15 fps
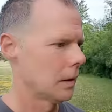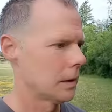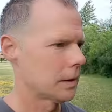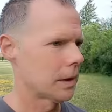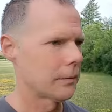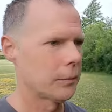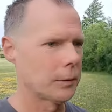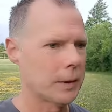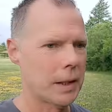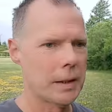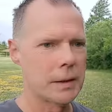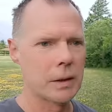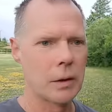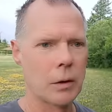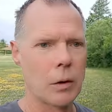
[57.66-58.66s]
Several
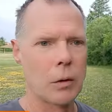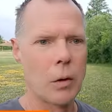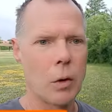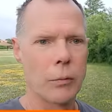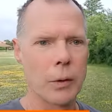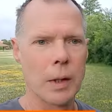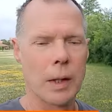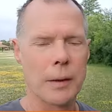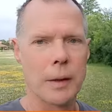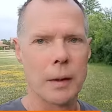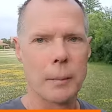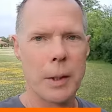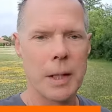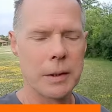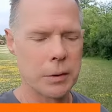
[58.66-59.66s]
days ago over on
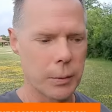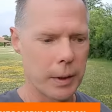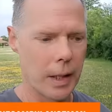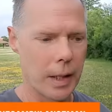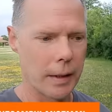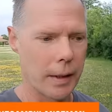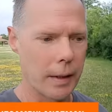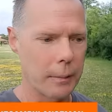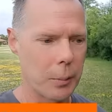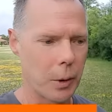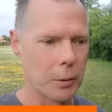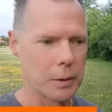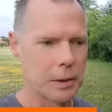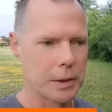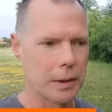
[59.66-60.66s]
the Patreon, I
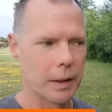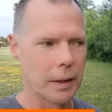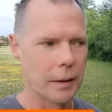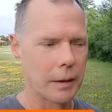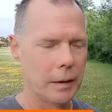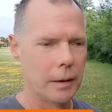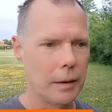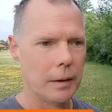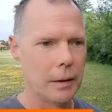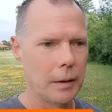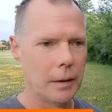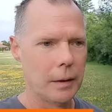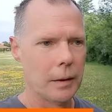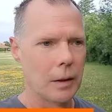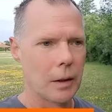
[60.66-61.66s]
posted a,
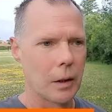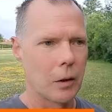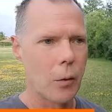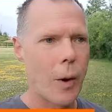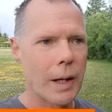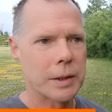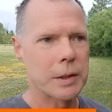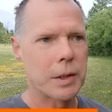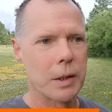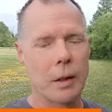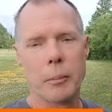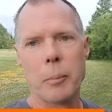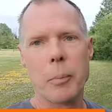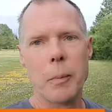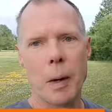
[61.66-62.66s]
a question,
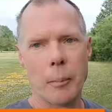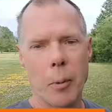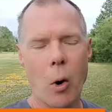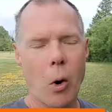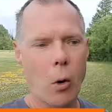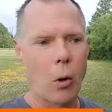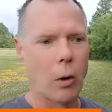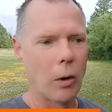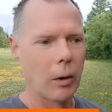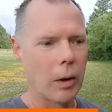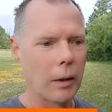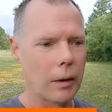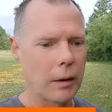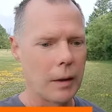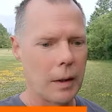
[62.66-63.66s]
a, a poll
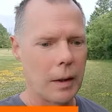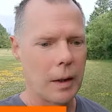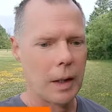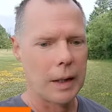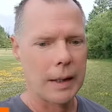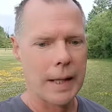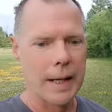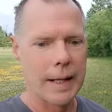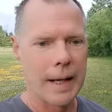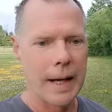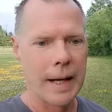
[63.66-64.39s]
and I